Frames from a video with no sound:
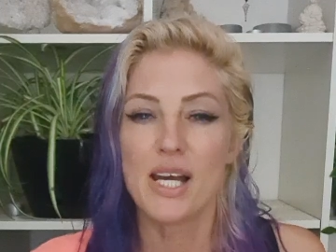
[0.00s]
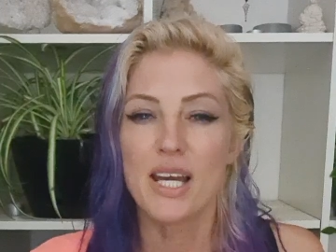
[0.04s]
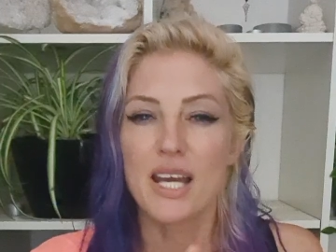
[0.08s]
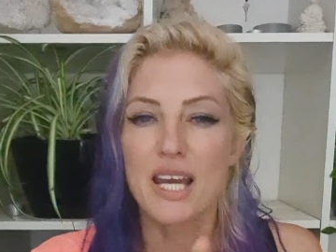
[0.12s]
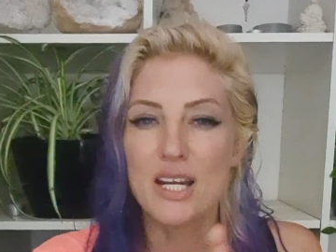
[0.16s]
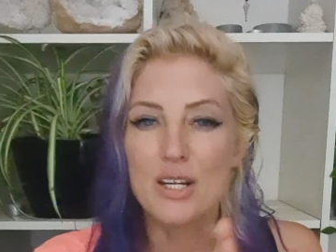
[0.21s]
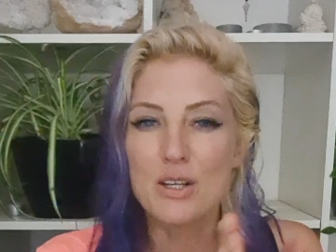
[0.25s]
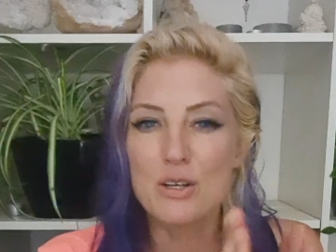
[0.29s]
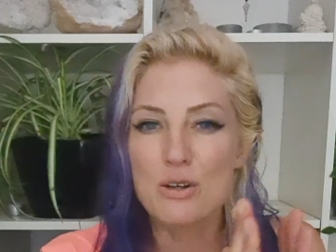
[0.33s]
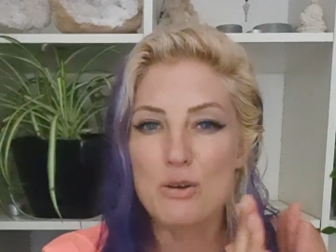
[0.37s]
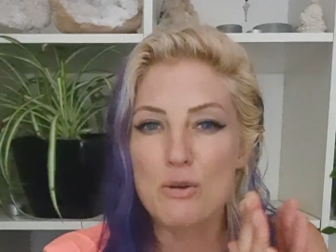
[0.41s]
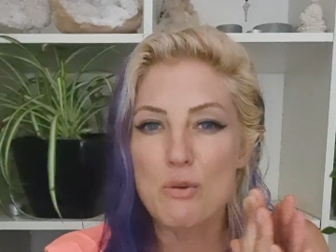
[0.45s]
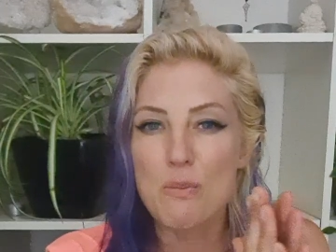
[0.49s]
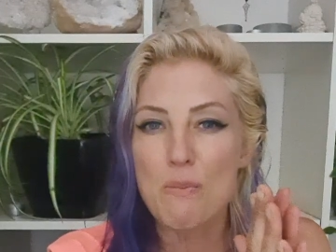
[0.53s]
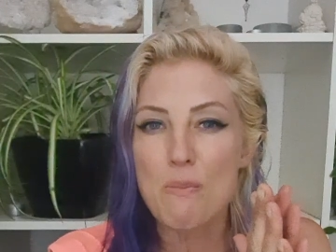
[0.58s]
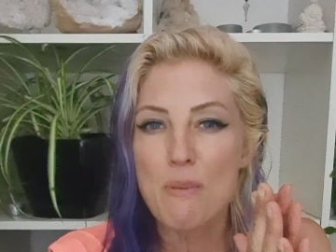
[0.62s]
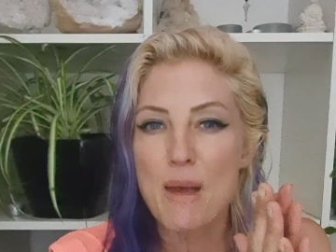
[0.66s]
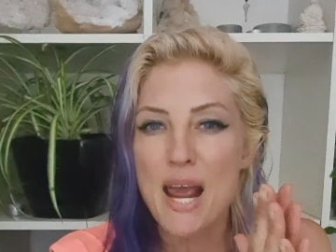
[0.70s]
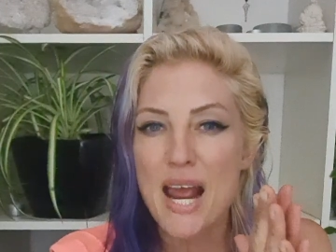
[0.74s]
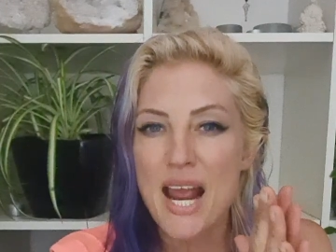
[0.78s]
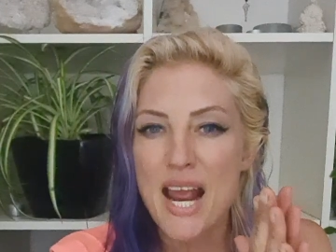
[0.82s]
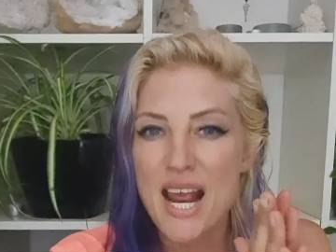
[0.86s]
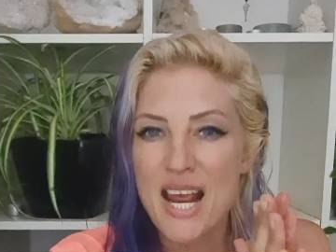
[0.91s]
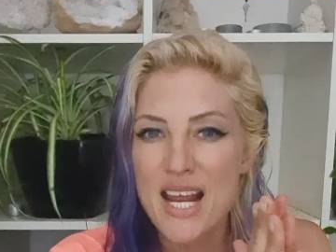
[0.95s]
Can you
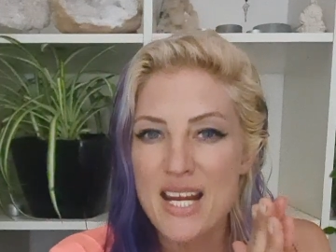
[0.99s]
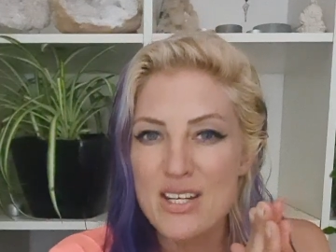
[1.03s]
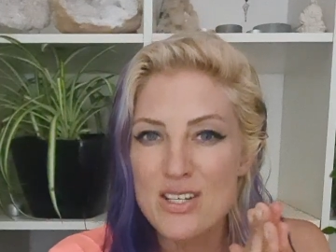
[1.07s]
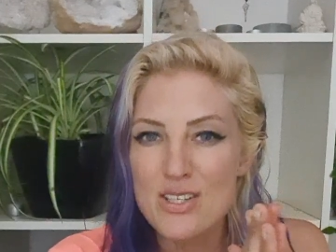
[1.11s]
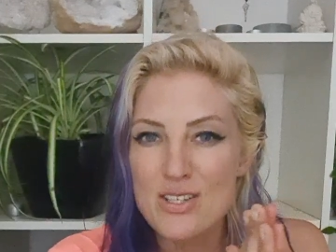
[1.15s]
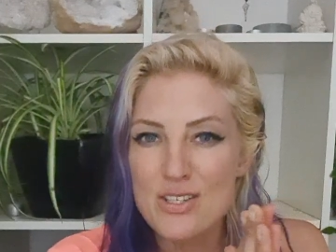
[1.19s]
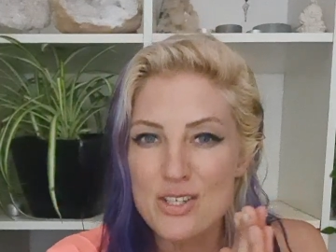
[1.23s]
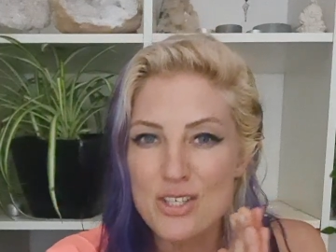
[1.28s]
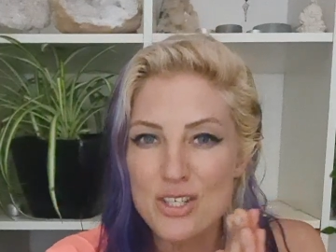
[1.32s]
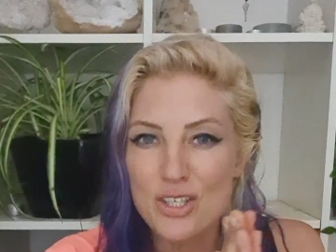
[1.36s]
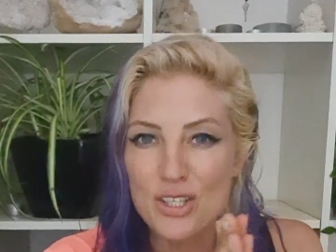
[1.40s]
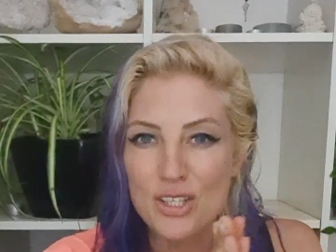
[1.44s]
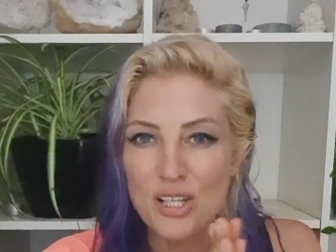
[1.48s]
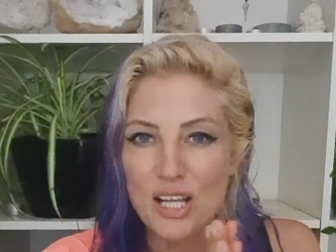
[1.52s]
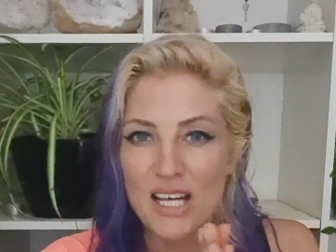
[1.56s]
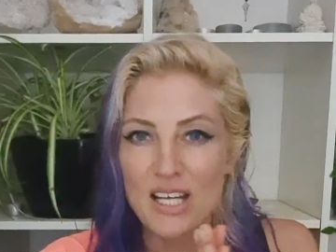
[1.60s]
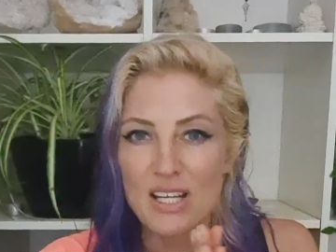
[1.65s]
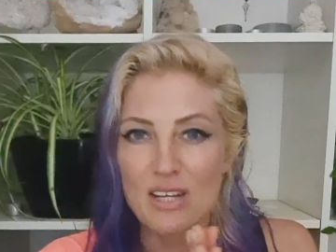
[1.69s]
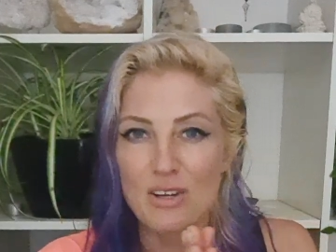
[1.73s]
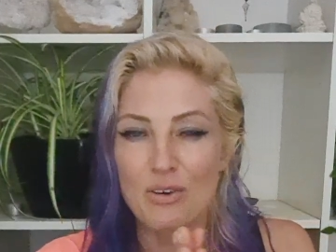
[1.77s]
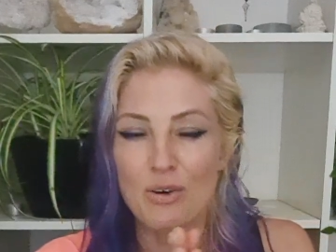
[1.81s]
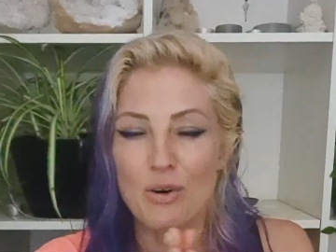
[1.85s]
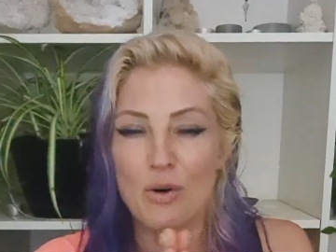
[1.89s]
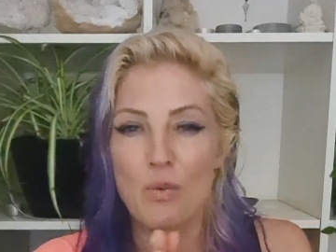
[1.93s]

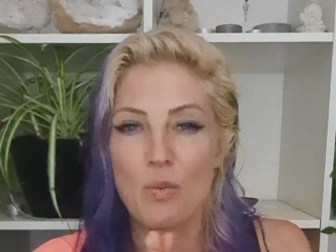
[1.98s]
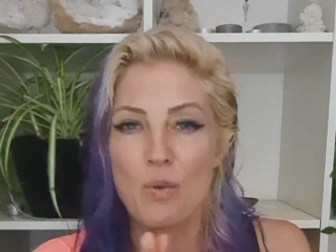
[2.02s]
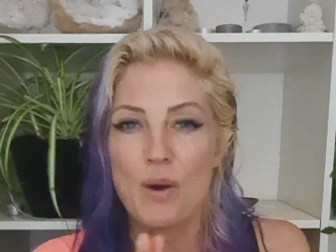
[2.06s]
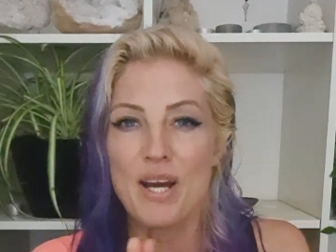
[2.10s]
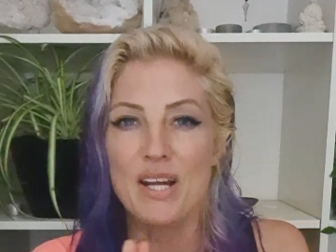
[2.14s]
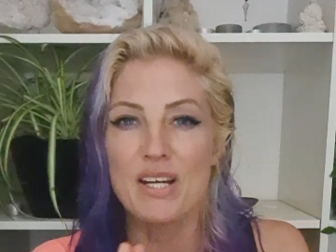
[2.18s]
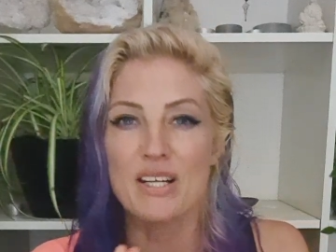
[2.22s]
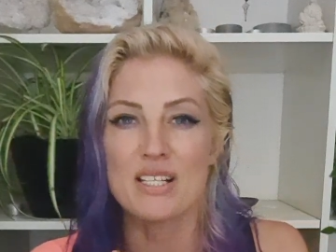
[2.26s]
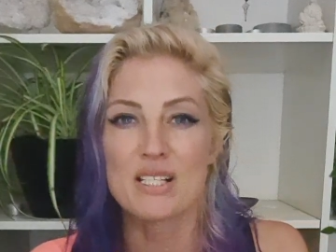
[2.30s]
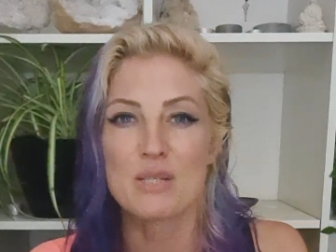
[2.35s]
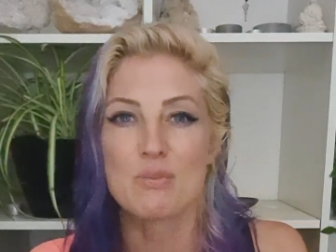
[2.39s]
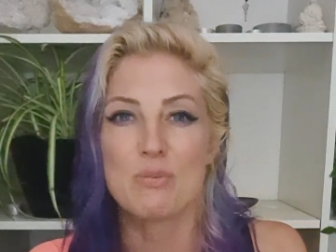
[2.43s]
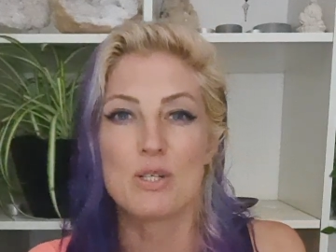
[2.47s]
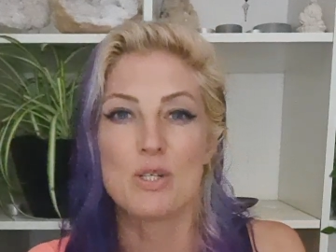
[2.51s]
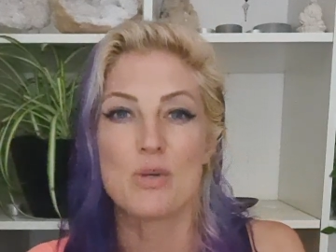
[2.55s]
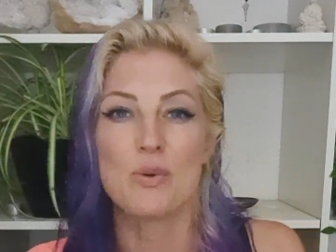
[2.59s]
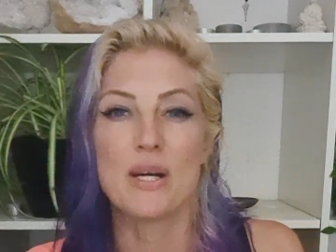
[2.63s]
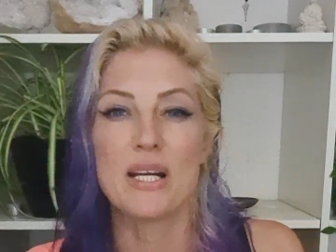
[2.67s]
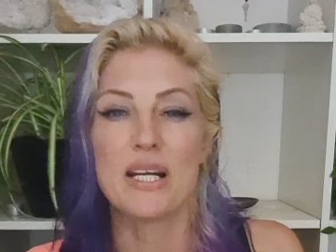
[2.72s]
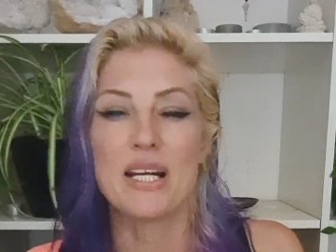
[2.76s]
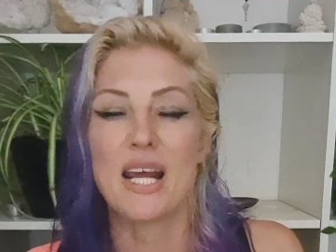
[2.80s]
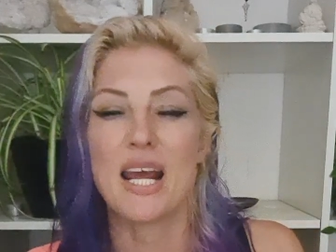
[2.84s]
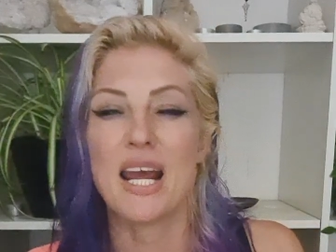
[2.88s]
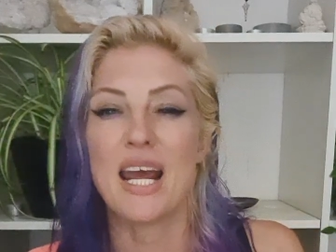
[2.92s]
pendulate your awareness
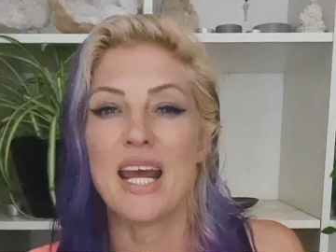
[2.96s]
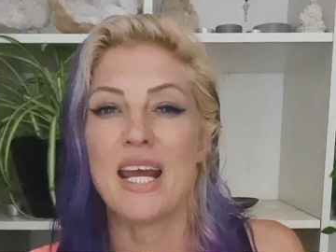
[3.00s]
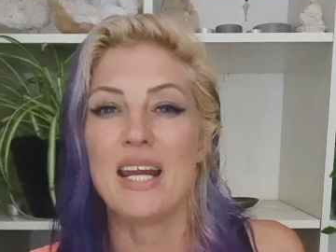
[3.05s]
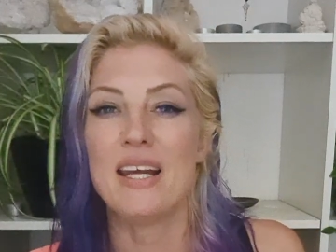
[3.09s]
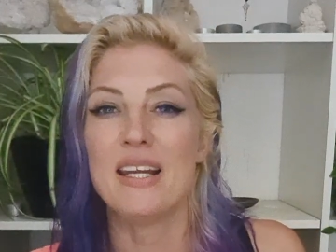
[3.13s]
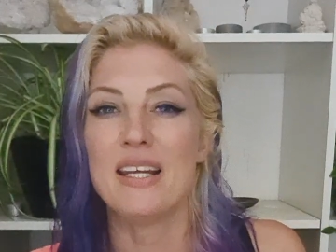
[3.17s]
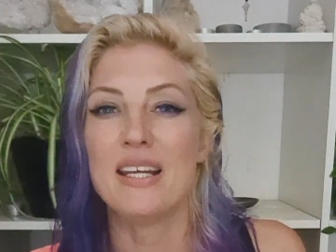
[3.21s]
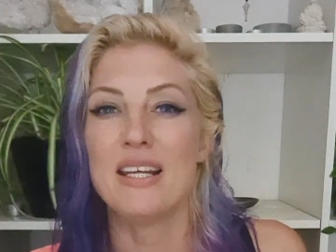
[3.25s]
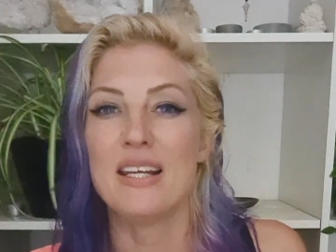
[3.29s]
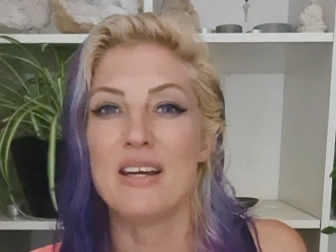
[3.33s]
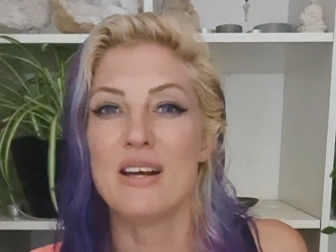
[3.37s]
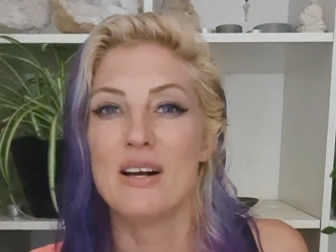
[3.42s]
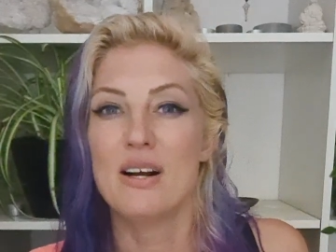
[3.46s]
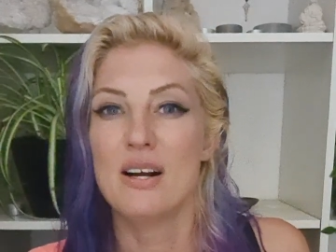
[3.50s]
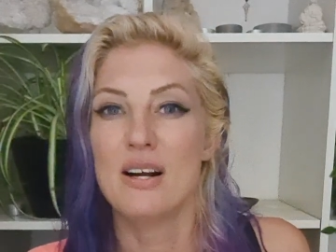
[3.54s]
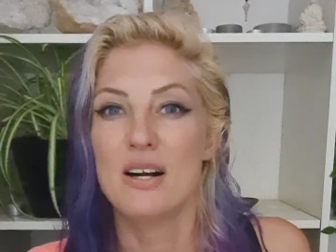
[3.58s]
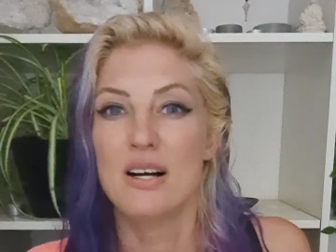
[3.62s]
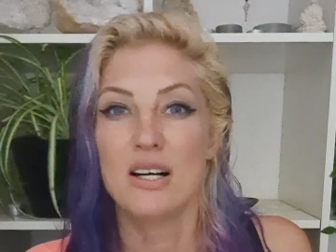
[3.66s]
between any